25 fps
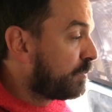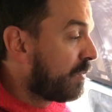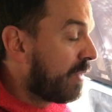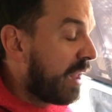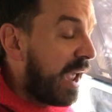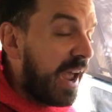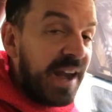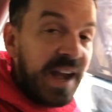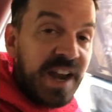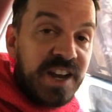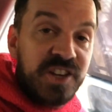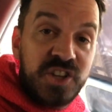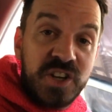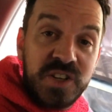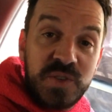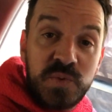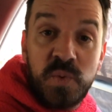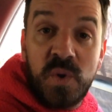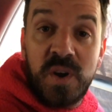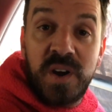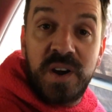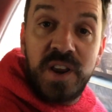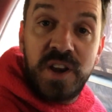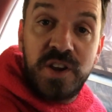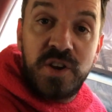and I just
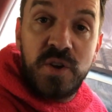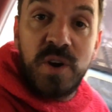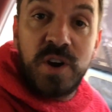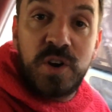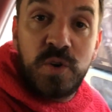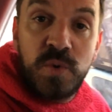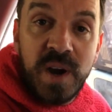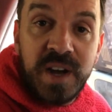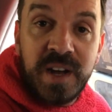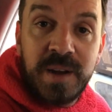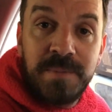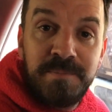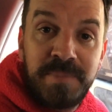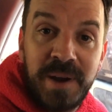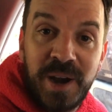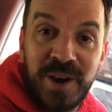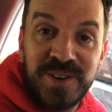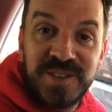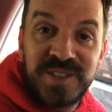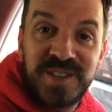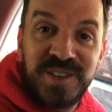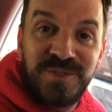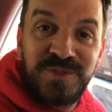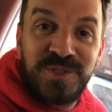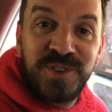wanted to do a quick
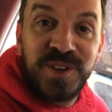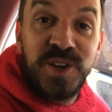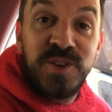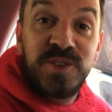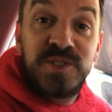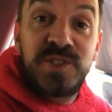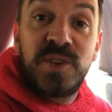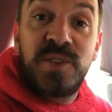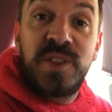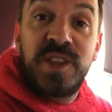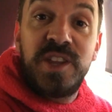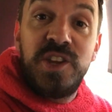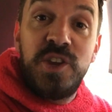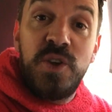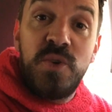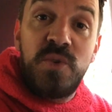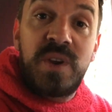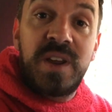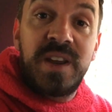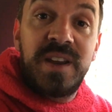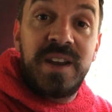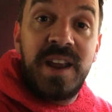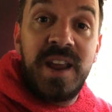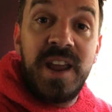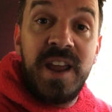comparison for you so that you
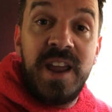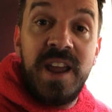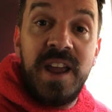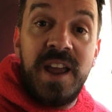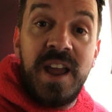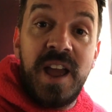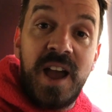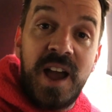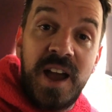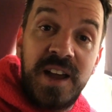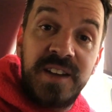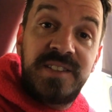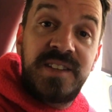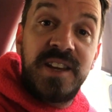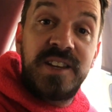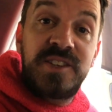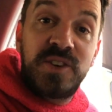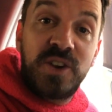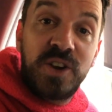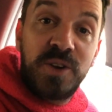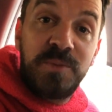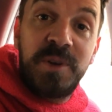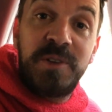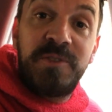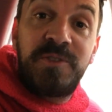can
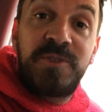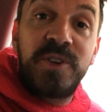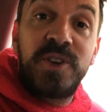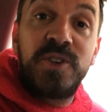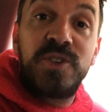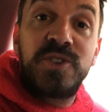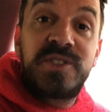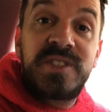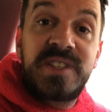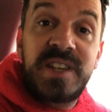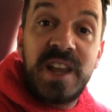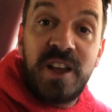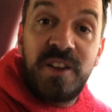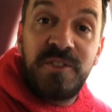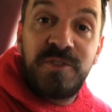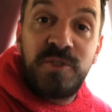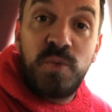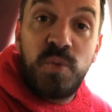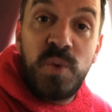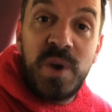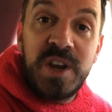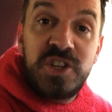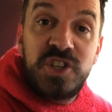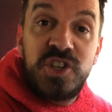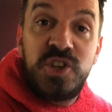determine for yourself
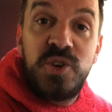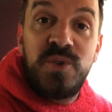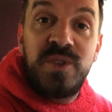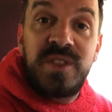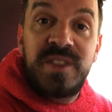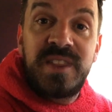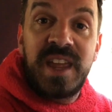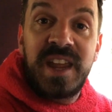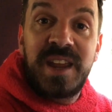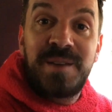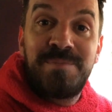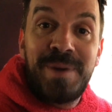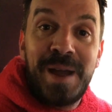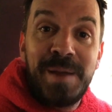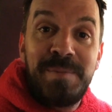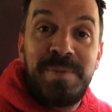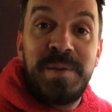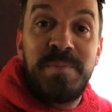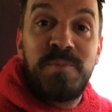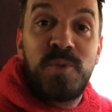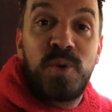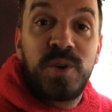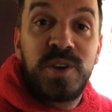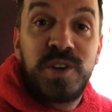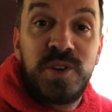which you think might be
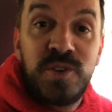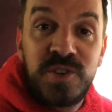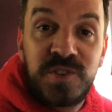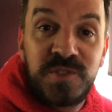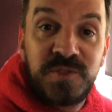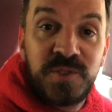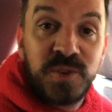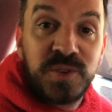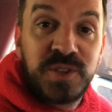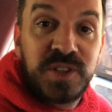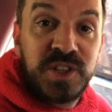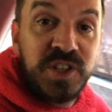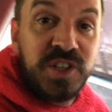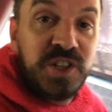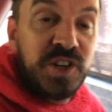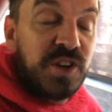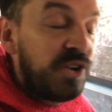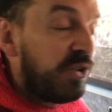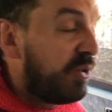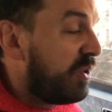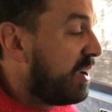more useful to you.